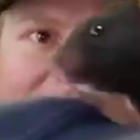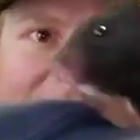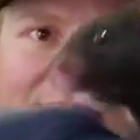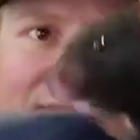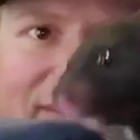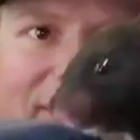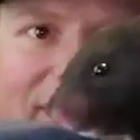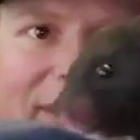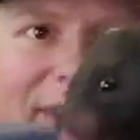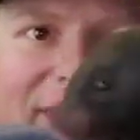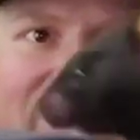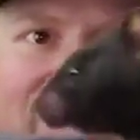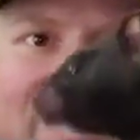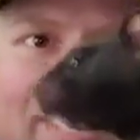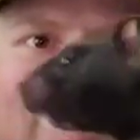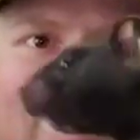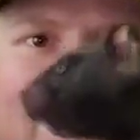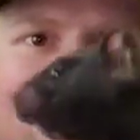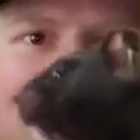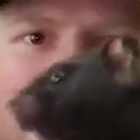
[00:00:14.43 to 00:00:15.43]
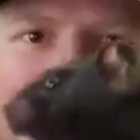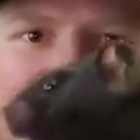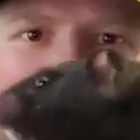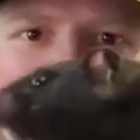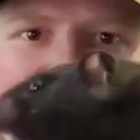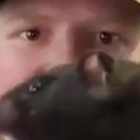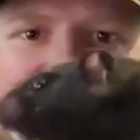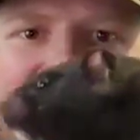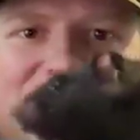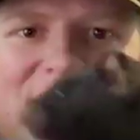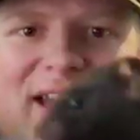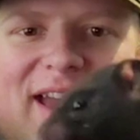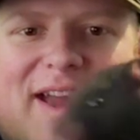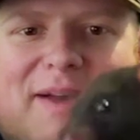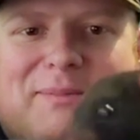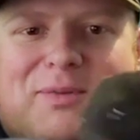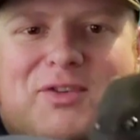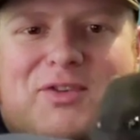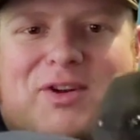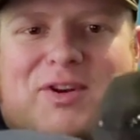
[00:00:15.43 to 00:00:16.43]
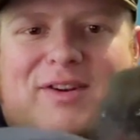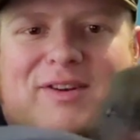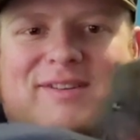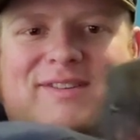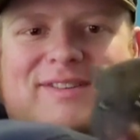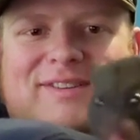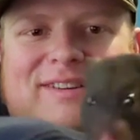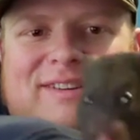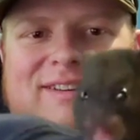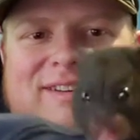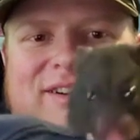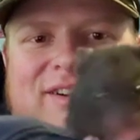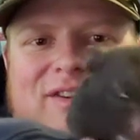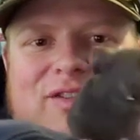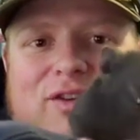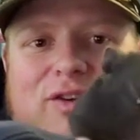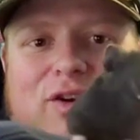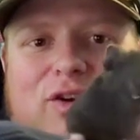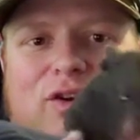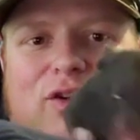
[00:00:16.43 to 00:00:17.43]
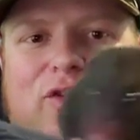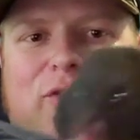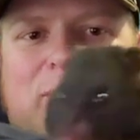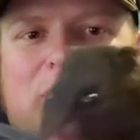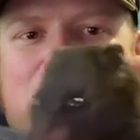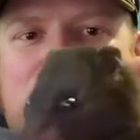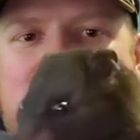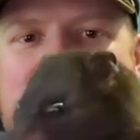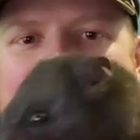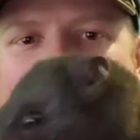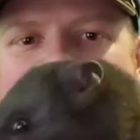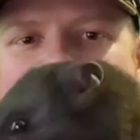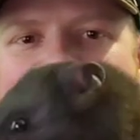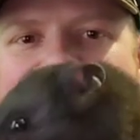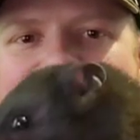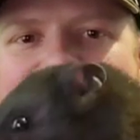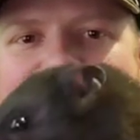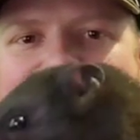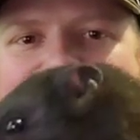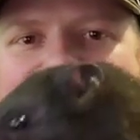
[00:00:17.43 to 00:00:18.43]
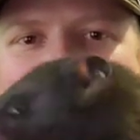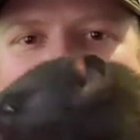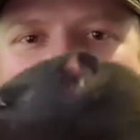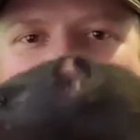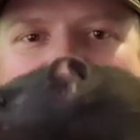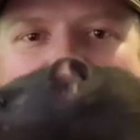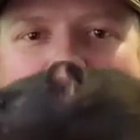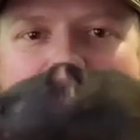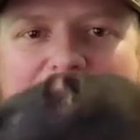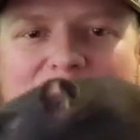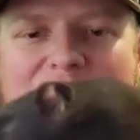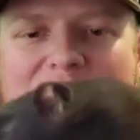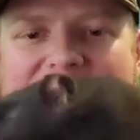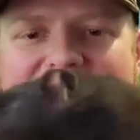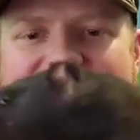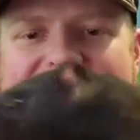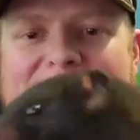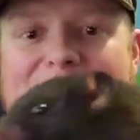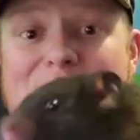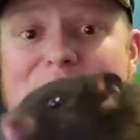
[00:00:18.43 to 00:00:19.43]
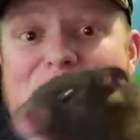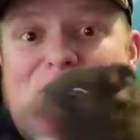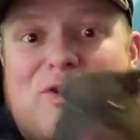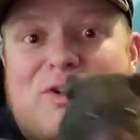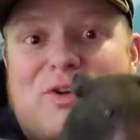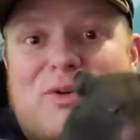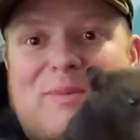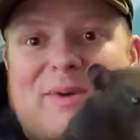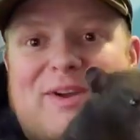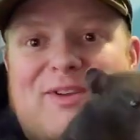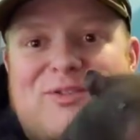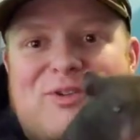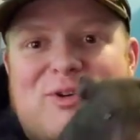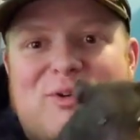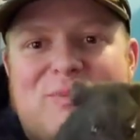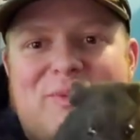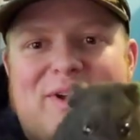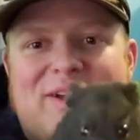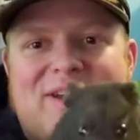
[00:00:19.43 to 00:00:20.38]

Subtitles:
look, it's the new family hamster. The girls will be pretty excited when they get home to find a hamster in their bedroom.